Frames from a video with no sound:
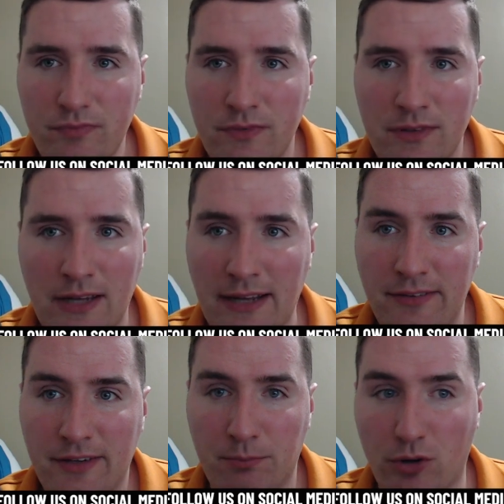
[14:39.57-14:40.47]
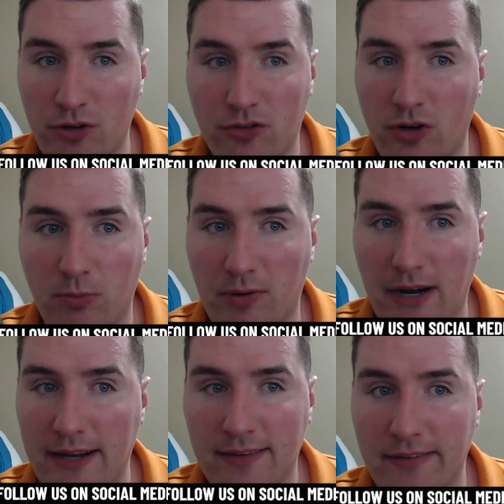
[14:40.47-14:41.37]
I'd say Briscoe
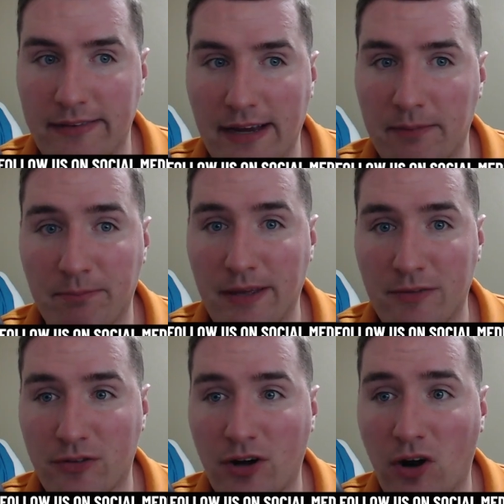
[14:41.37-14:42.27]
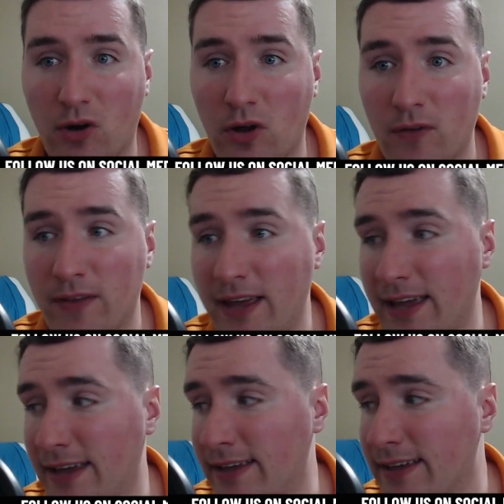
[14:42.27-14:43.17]
probably had the second best car all
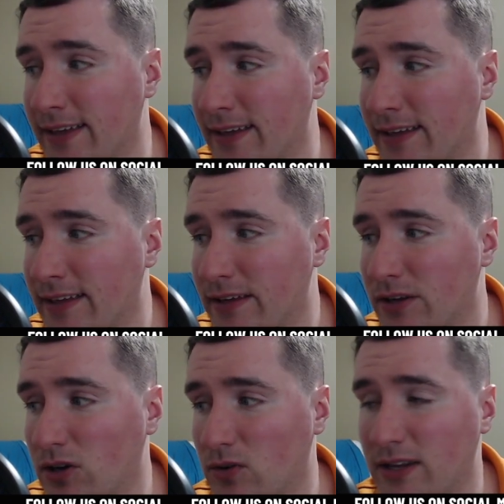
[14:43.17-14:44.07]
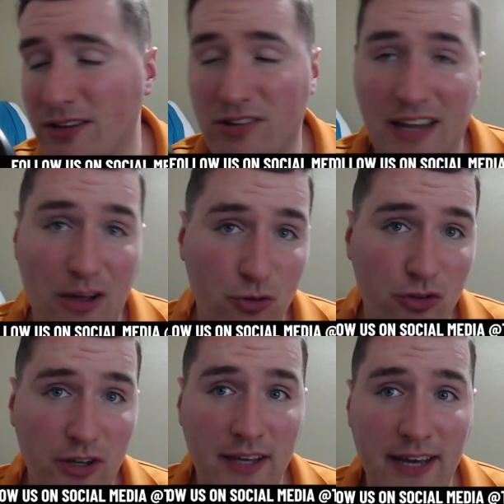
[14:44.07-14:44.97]
day.
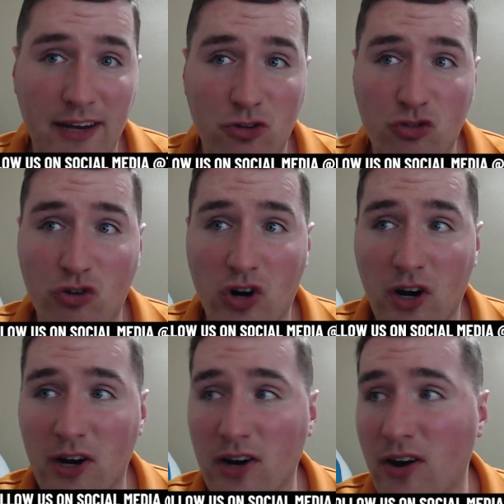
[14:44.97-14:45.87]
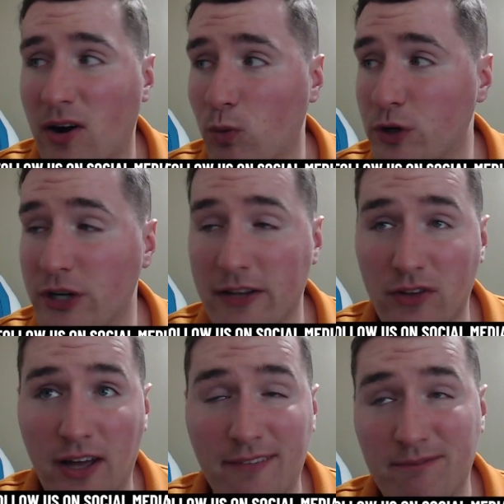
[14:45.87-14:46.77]
Keselowski had a strong car, which I
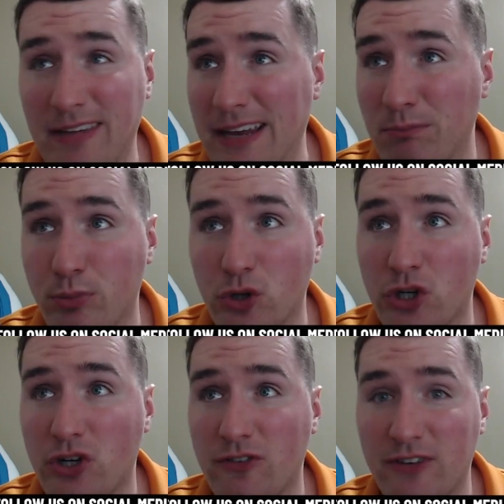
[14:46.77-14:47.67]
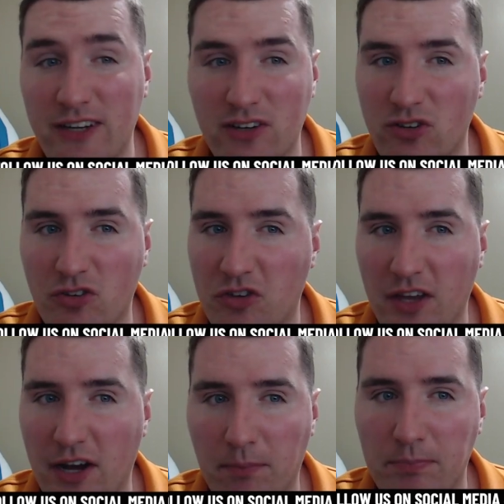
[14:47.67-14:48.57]
thought, man, Buescher, if he can just
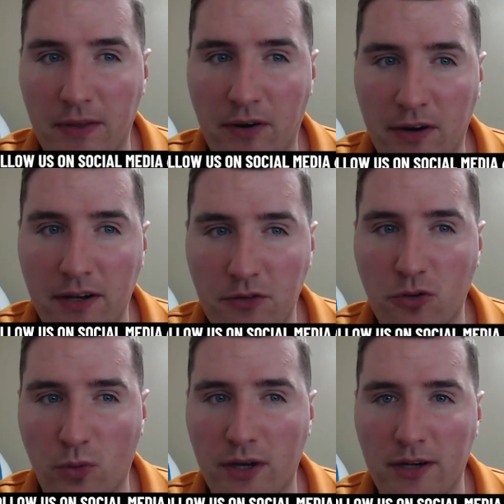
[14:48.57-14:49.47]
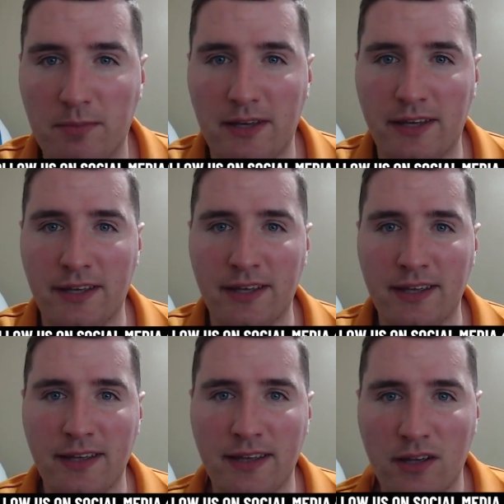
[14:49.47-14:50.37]
get up there, he's going to be
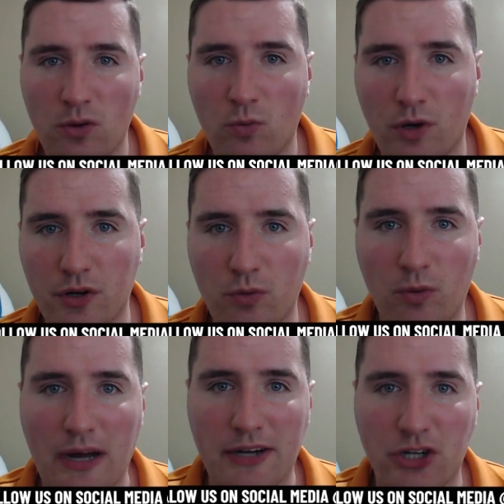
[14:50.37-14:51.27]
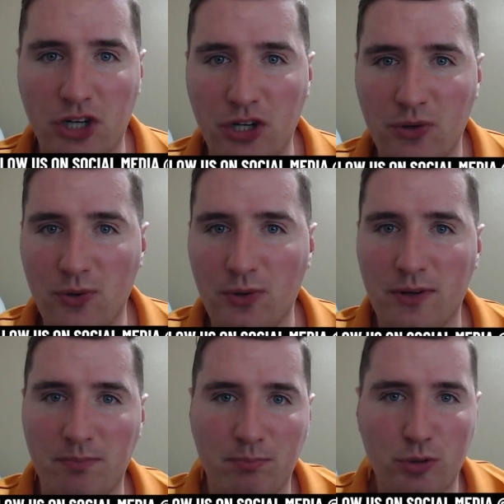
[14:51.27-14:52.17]
one to watch too.
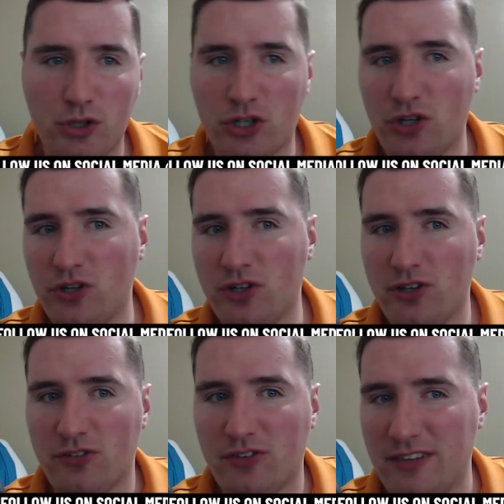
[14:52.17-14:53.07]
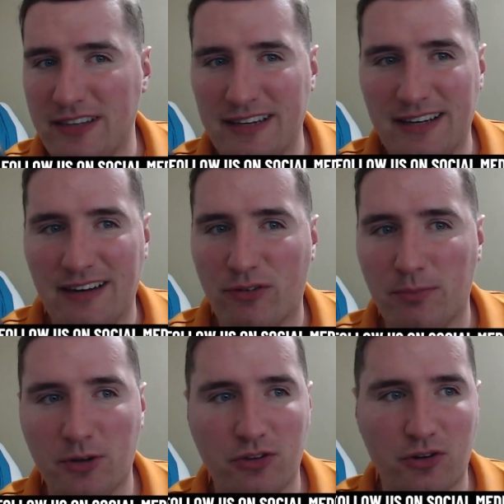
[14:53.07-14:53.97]
And Buescher it never
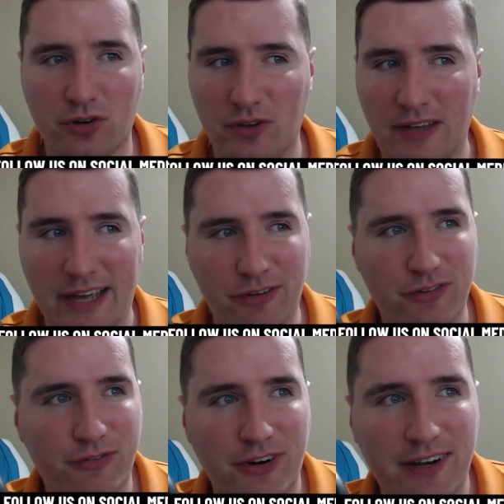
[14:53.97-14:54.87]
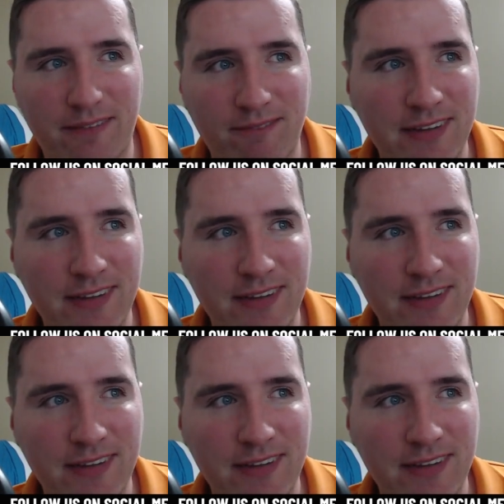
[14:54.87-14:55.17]
materialized for him.